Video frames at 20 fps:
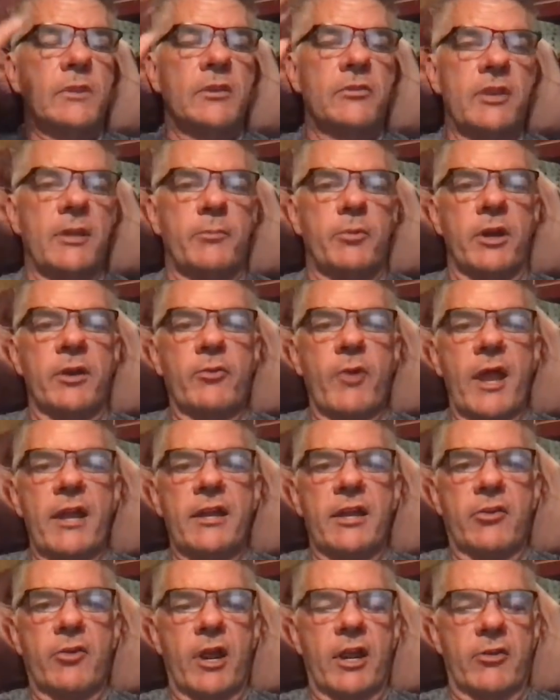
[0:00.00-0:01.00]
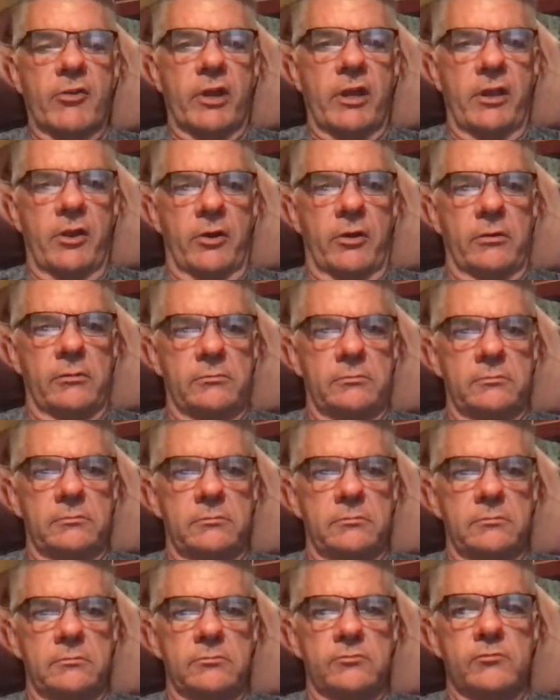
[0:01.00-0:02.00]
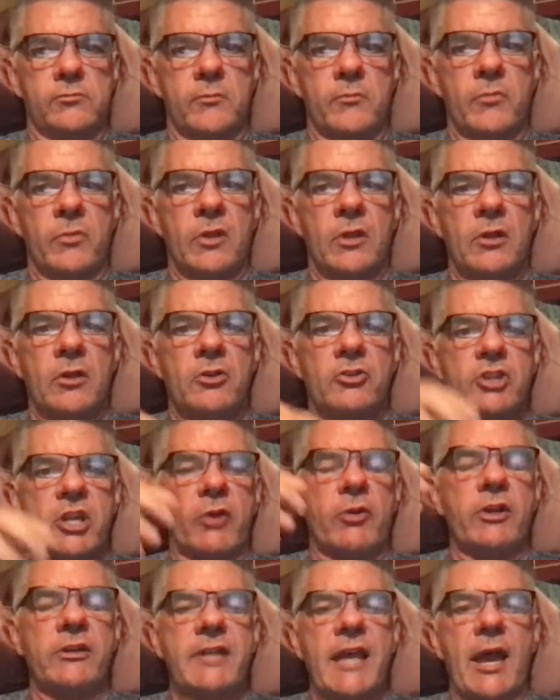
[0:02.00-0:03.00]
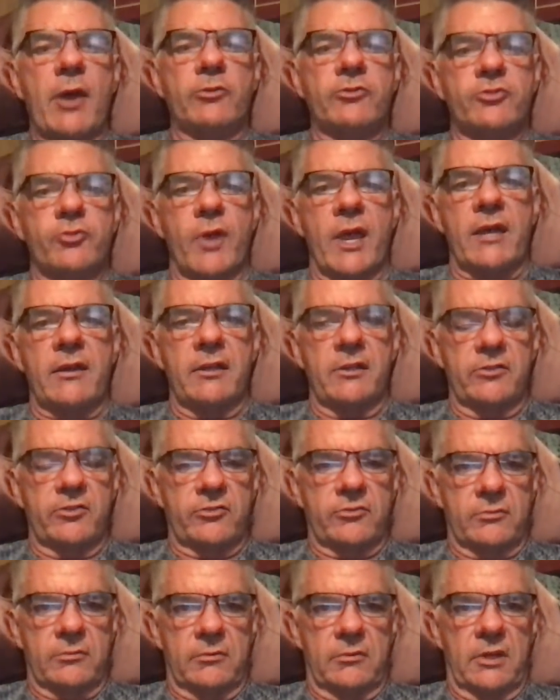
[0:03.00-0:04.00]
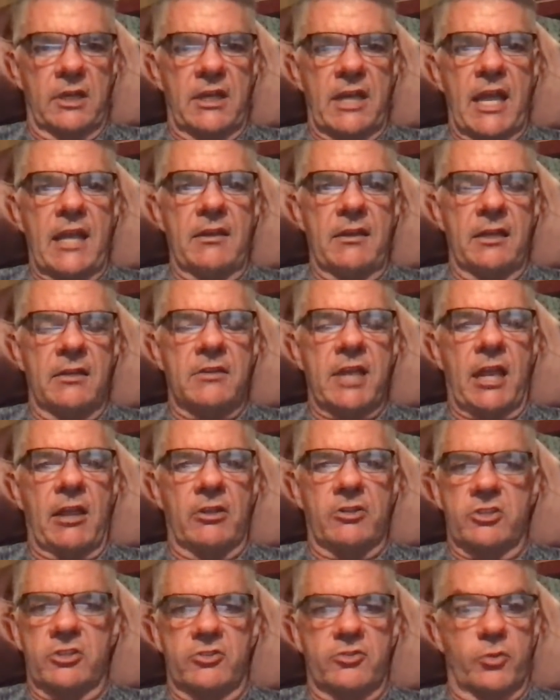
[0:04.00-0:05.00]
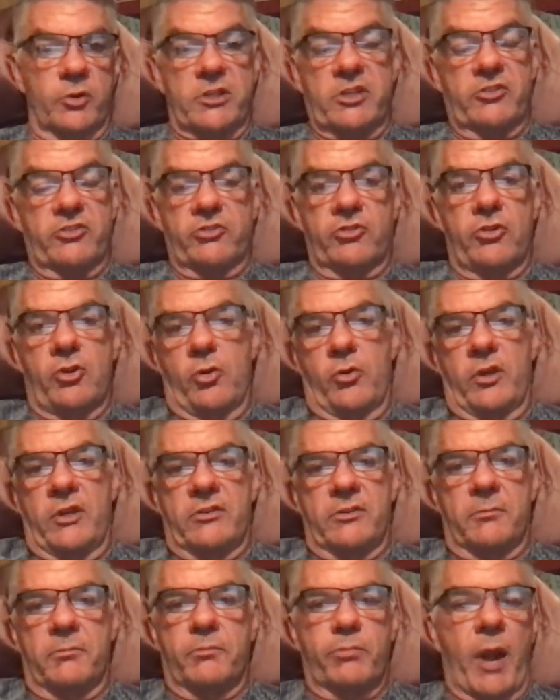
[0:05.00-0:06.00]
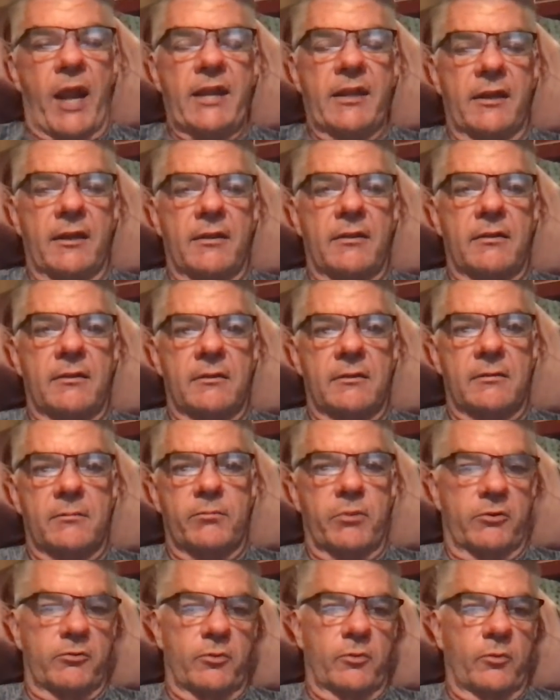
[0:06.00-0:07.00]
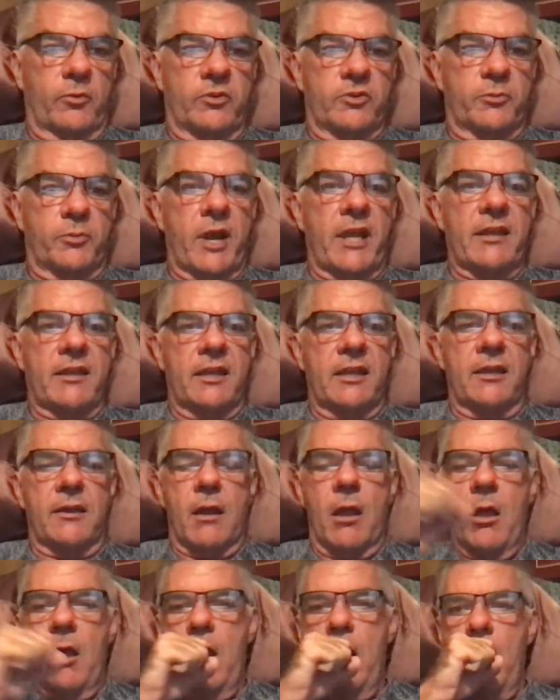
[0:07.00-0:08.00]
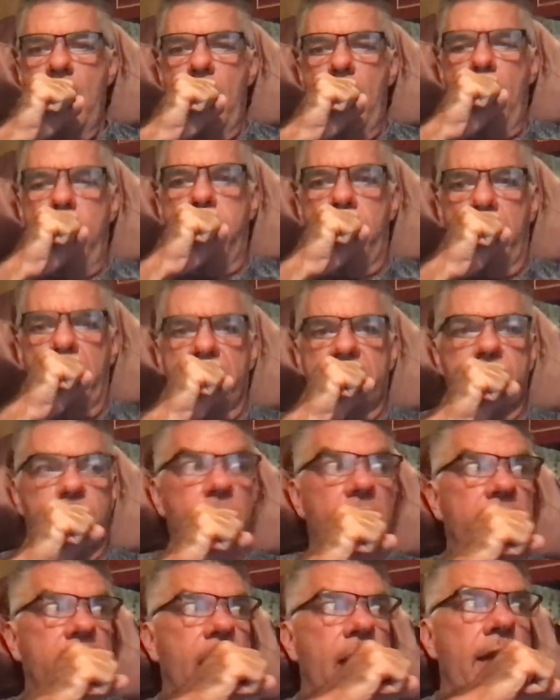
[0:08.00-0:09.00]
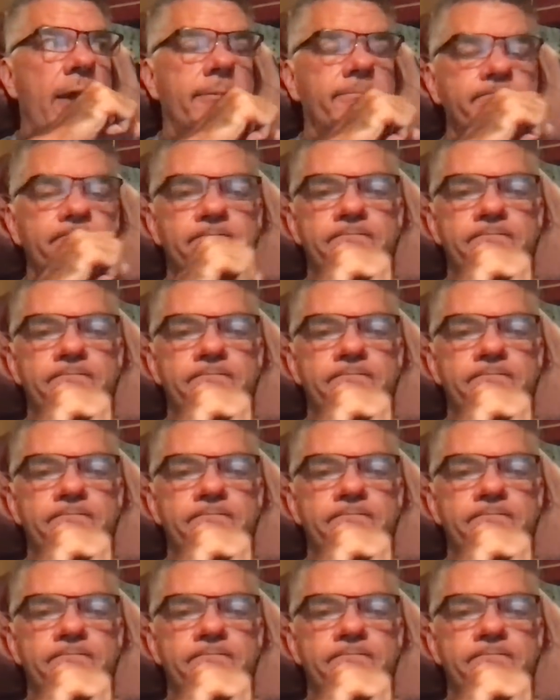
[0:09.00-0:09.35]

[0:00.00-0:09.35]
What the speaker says: They bring Randy Gregory here. Jerry touts Randy's innate intelligence, which is true. He was a bright kid. He's a bright guy.